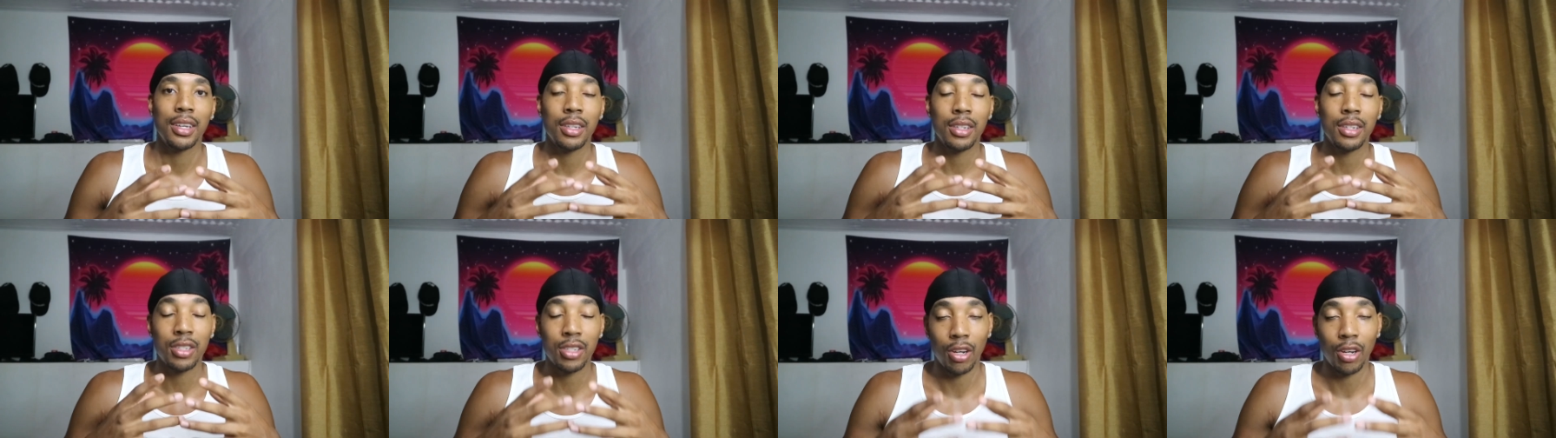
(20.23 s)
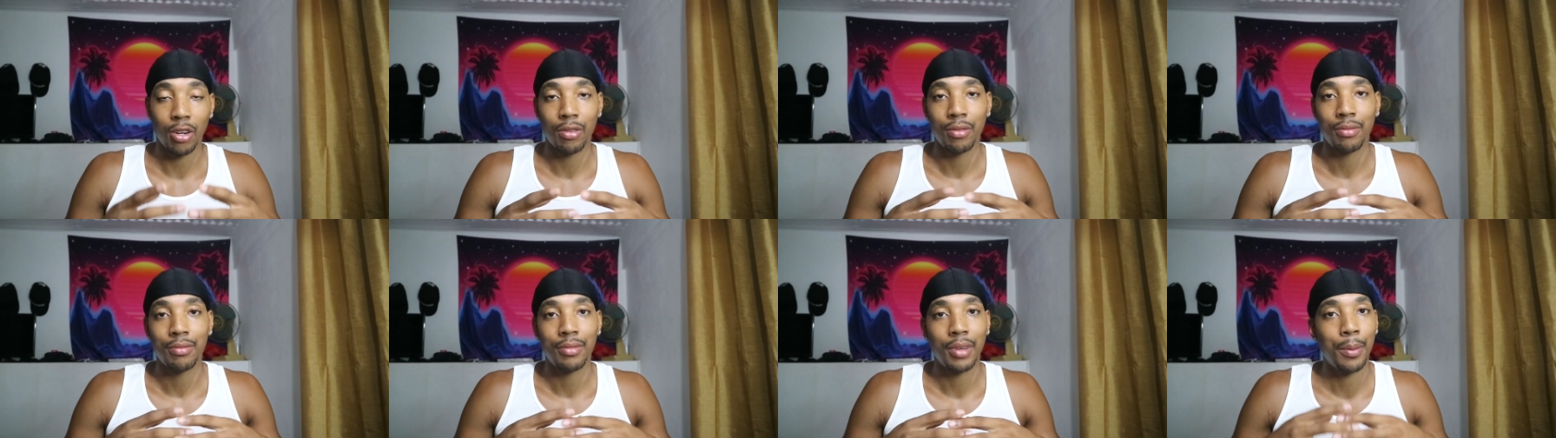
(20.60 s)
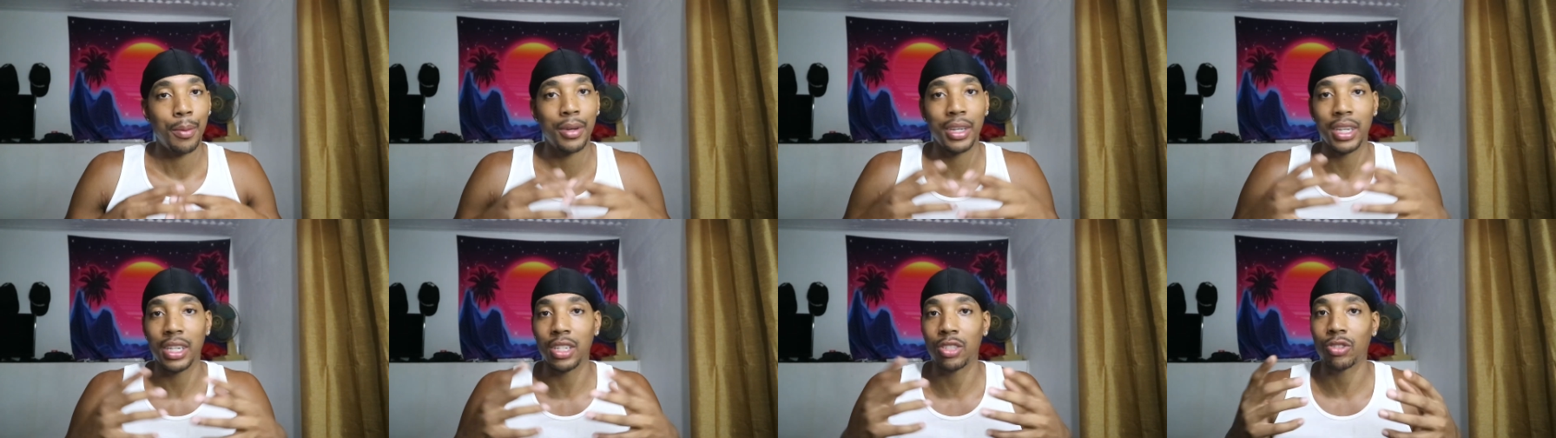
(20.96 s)
So I'm
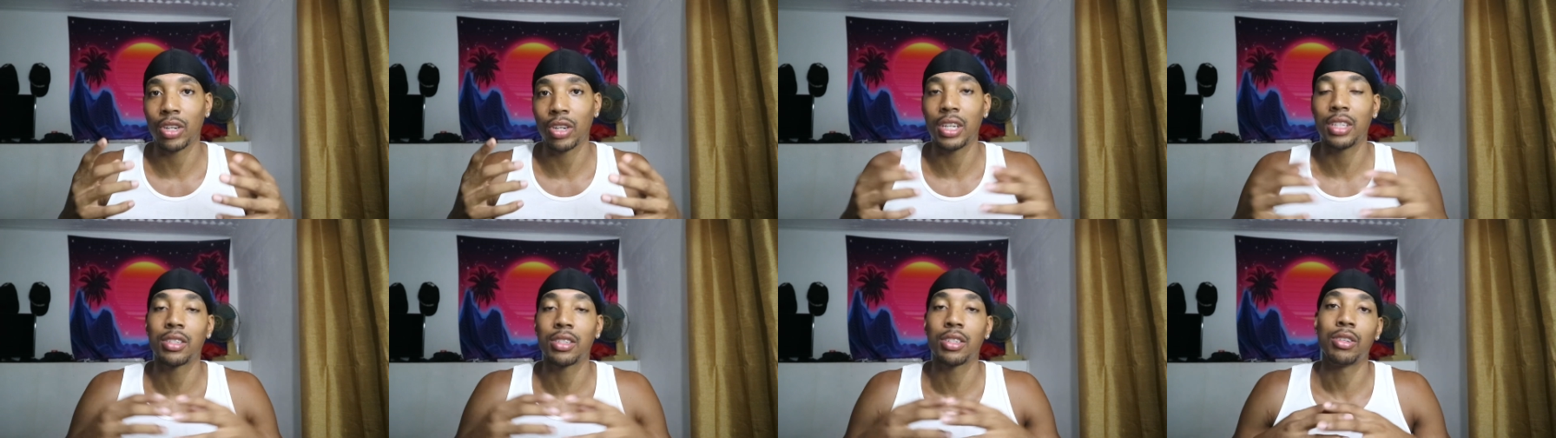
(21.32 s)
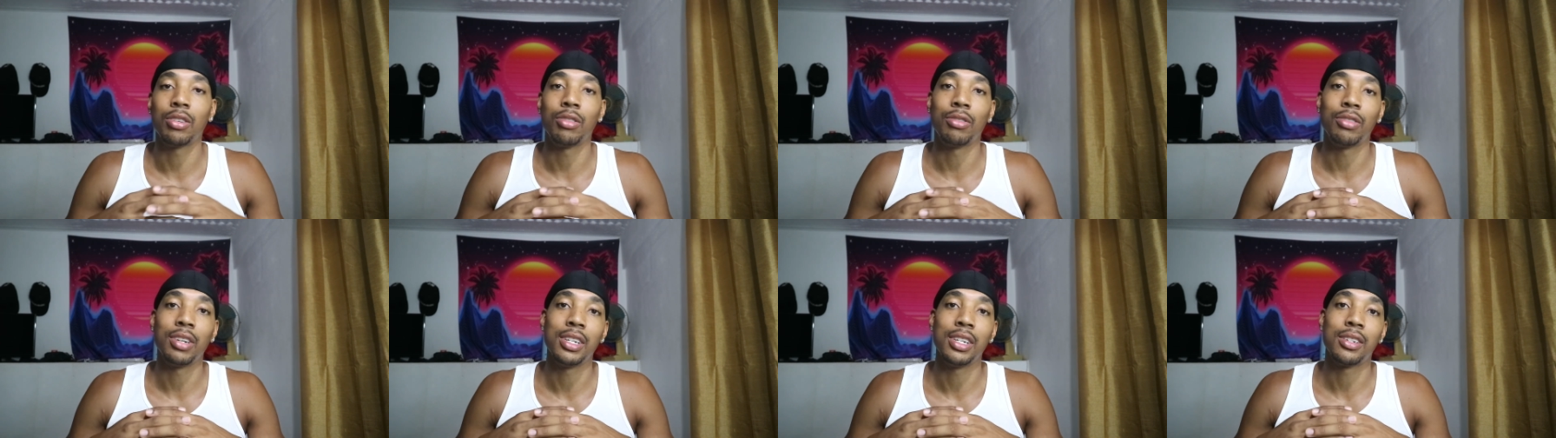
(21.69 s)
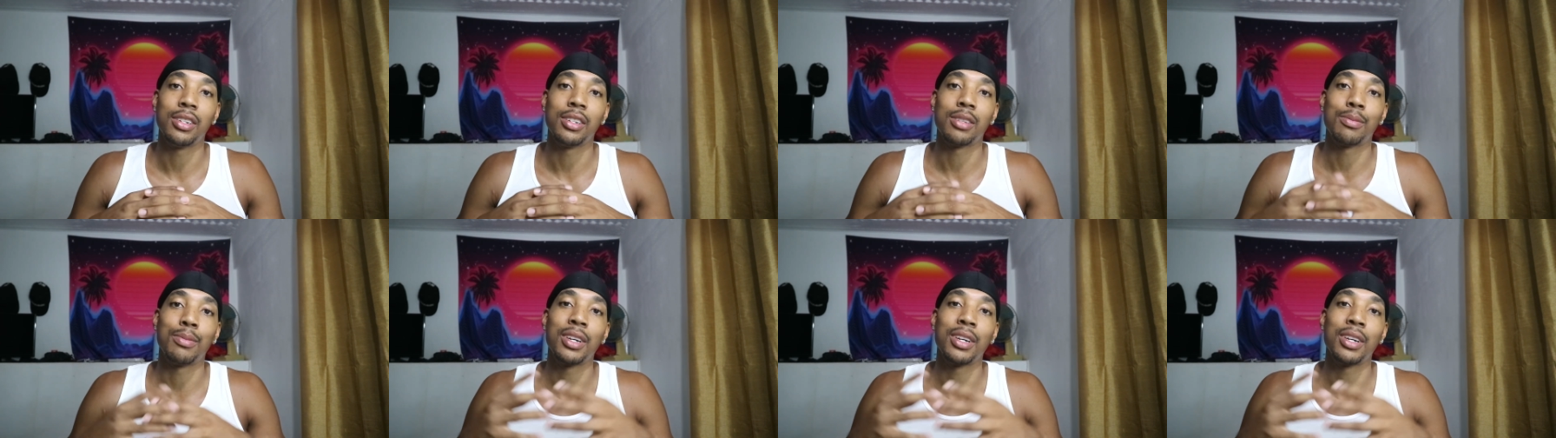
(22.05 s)
gonna get straight into the reasons.